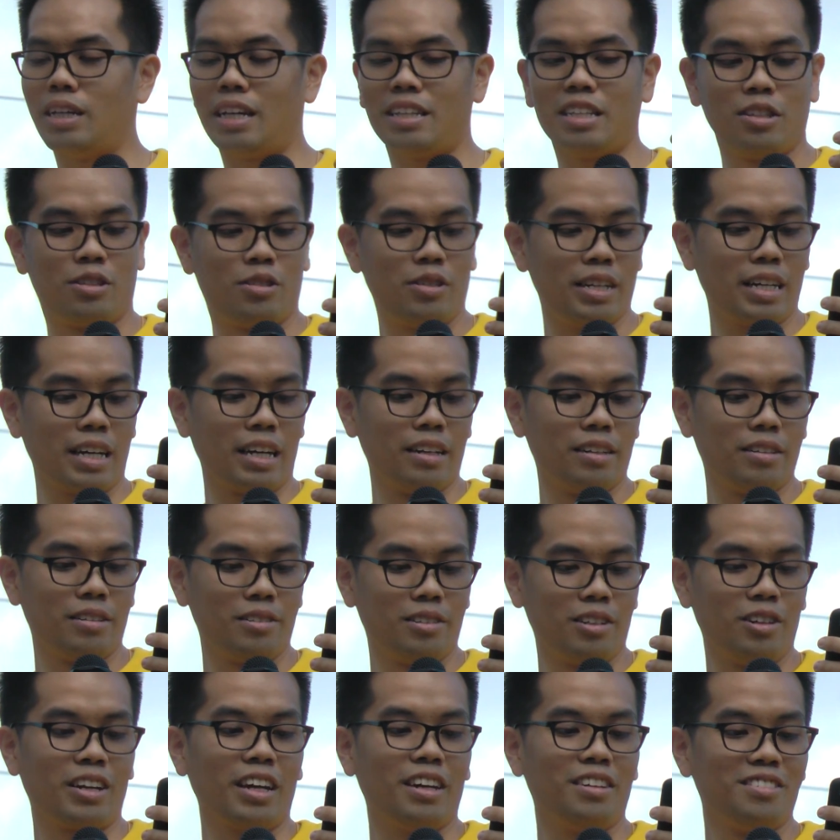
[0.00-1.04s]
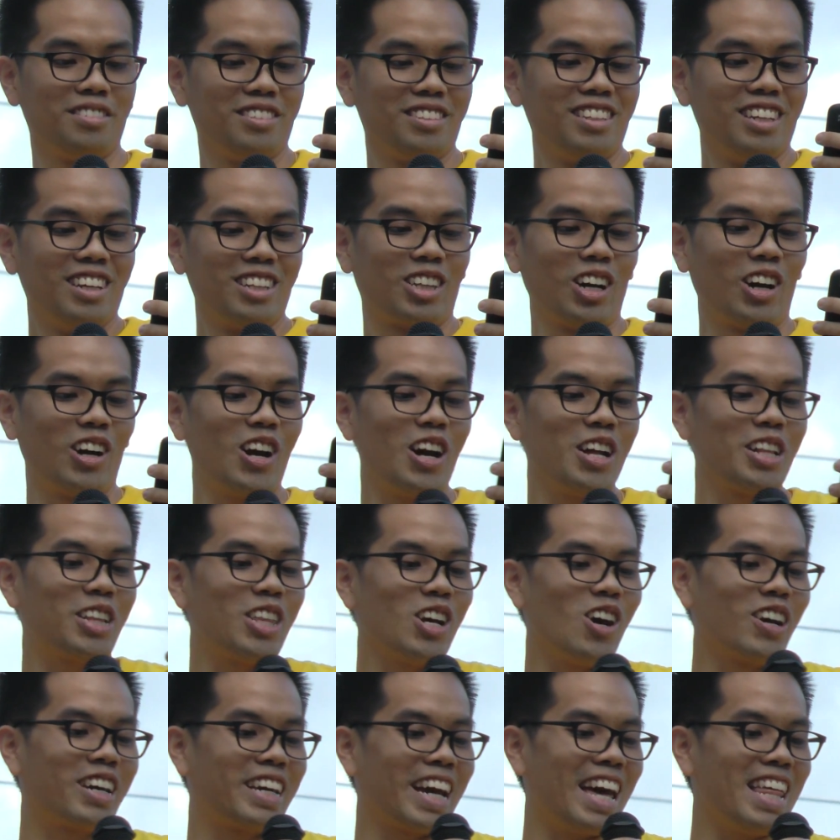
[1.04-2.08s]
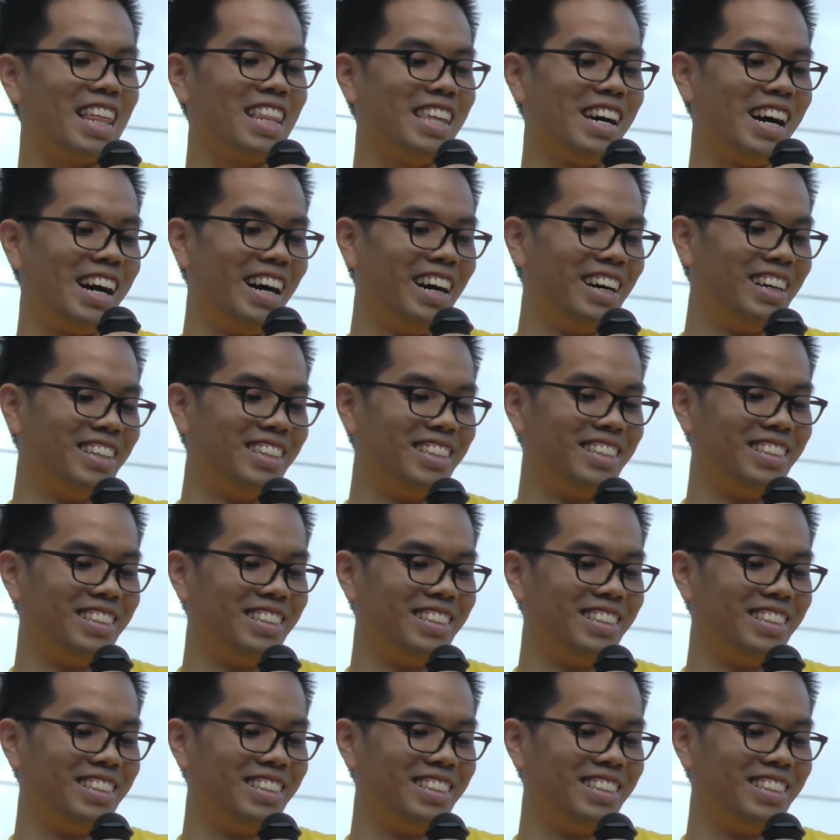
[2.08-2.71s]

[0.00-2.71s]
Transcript: 33. Okay. Toronto, Canada.